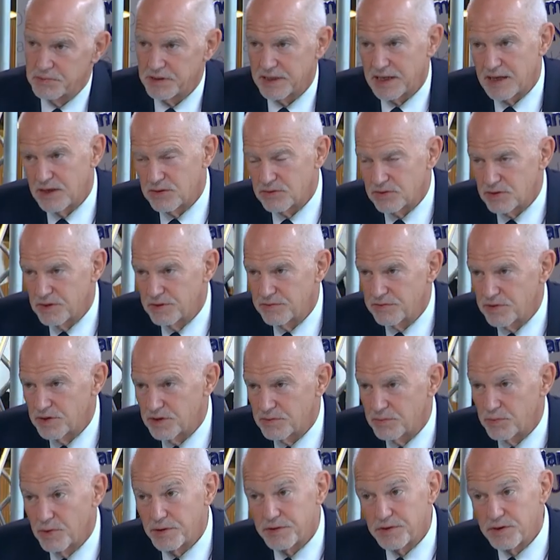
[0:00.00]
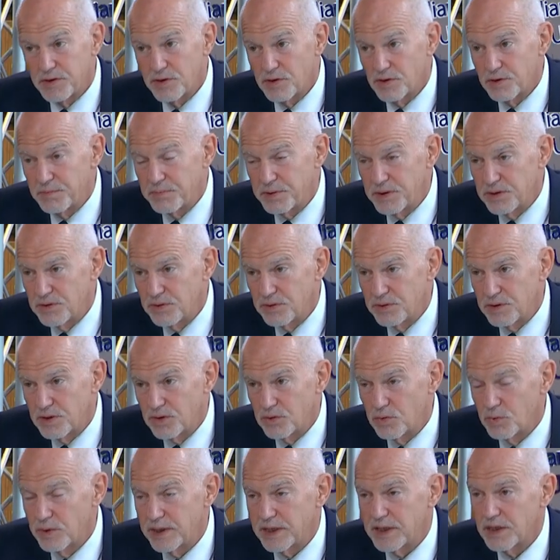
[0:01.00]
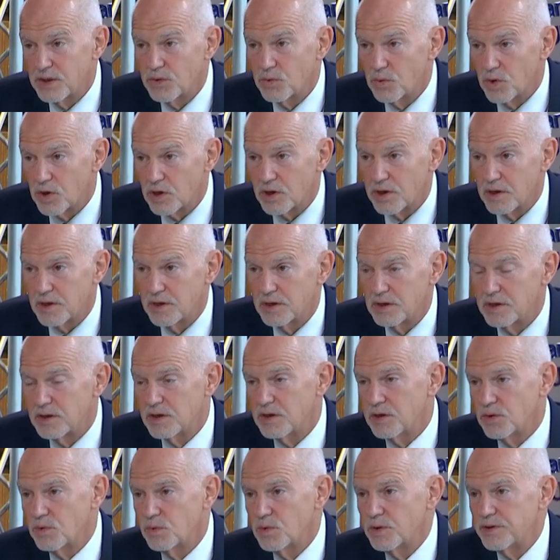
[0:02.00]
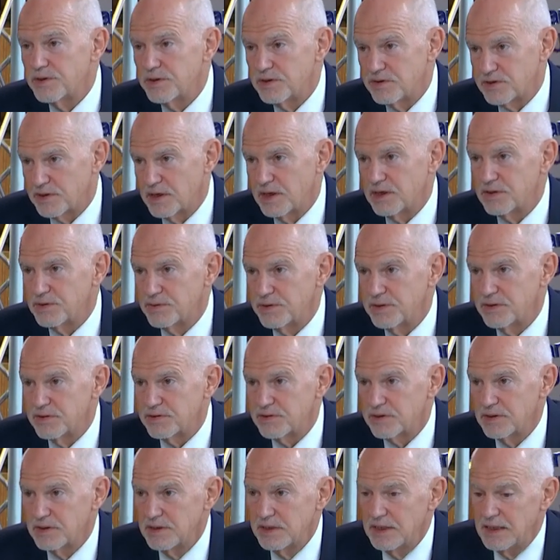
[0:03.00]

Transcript: the Council of Europe, with the European Union, we can work with these countries.